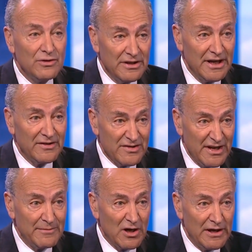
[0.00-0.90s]
you can get the
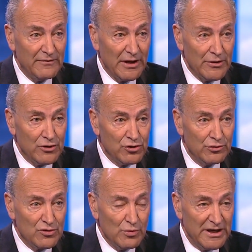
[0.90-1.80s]
same kind of health
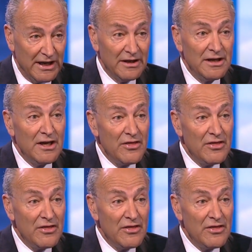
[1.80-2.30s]
insurance we get.